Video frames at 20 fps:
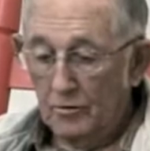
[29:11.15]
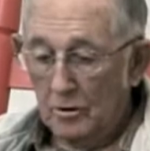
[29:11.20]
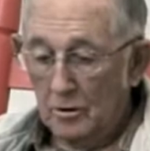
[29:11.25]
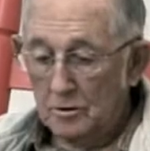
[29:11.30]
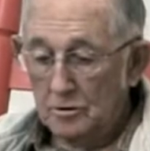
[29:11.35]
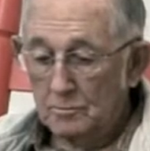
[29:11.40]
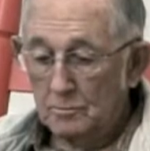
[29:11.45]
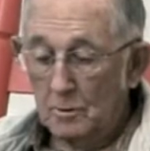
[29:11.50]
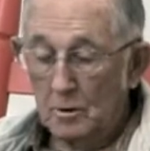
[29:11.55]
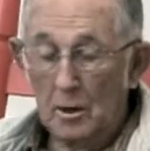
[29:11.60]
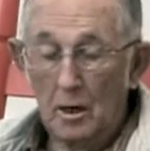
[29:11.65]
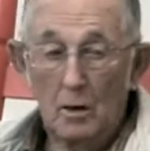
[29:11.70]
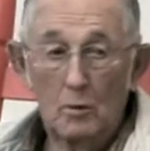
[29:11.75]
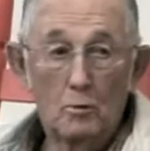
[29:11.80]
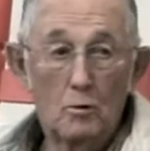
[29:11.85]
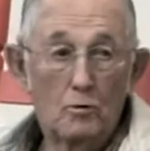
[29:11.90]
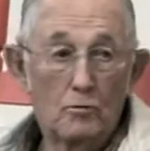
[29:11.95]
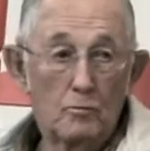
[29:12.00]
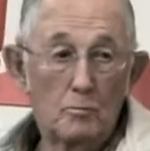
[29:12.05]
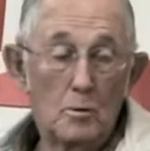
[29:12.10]
Village, but I
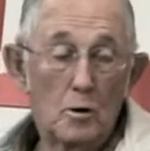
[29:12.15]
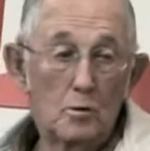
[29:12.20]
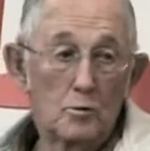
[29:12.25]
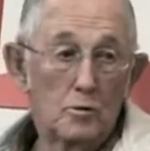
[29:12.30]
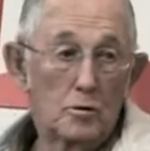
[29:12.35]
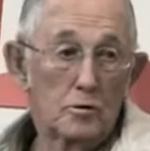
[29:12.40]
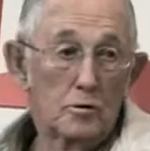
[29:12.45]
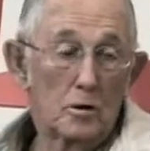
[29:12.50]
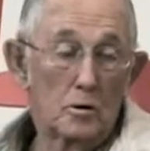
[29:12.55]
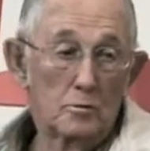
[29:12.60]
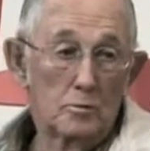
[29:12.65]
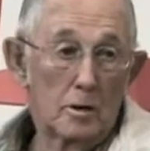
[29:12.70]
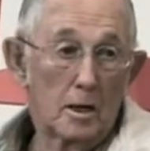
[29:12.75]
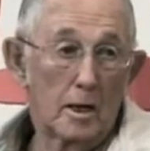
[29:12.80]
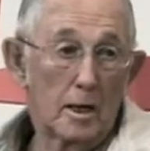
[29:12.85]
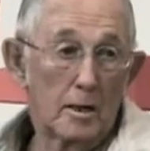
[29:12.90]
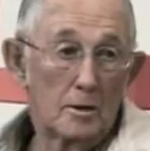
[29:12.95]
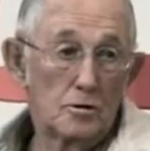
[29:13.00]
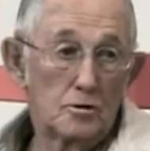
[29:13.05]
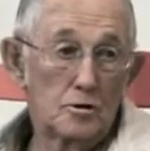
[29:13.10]
walked from Ocracoke to
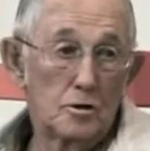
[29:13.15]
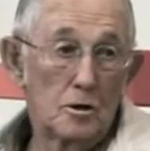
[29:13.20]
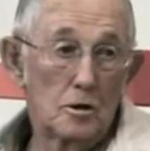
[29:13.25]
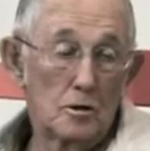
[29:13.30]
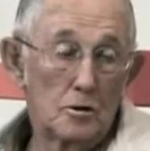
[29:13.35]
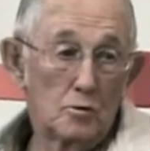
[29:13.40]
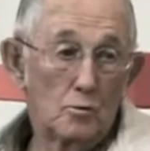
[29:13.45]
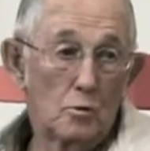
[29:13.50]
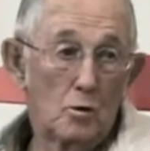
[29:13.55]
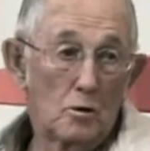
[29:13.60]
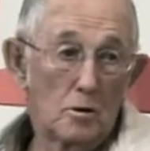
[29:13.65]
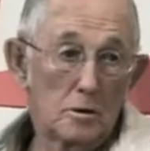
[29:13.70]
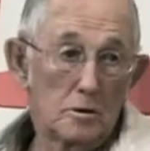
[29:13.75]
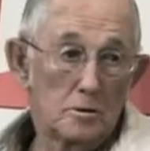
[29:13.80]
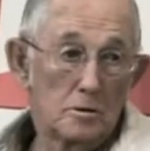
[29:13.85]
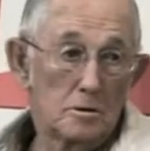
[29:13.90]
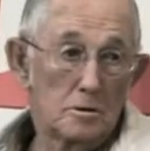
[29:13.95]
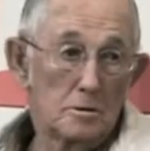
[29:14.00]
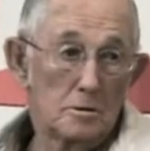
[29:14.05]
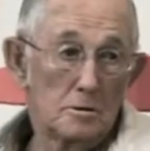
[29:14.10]
Hatterson it
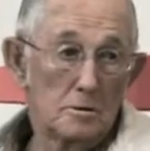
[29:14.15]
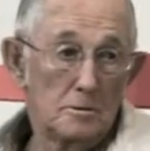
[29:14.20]
twice.